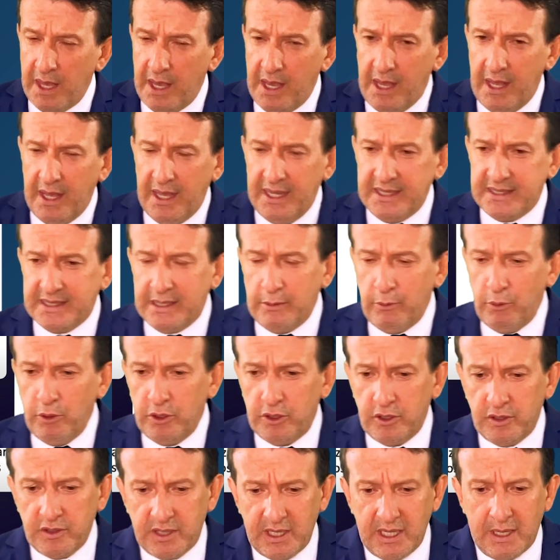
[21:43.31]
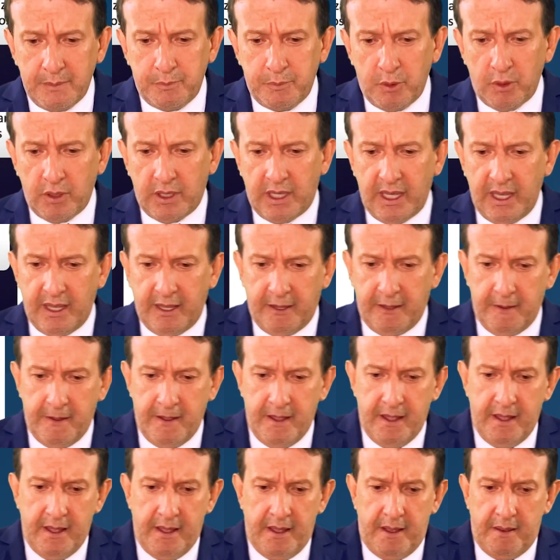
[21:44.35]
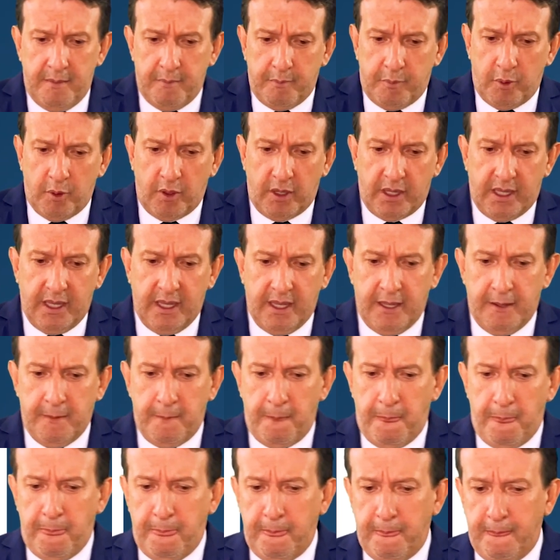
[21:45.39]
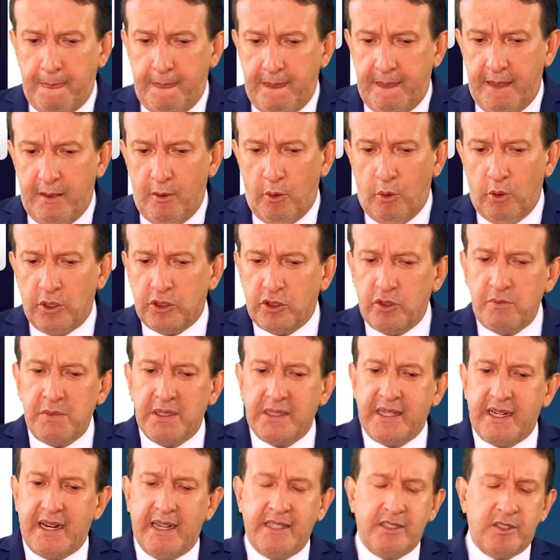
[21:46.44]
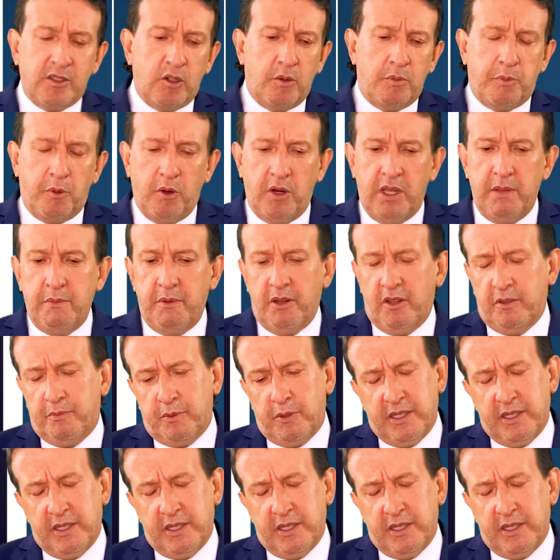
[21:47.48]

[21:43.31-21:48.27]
Then the first gas permeable material that came out due to the first material CAB,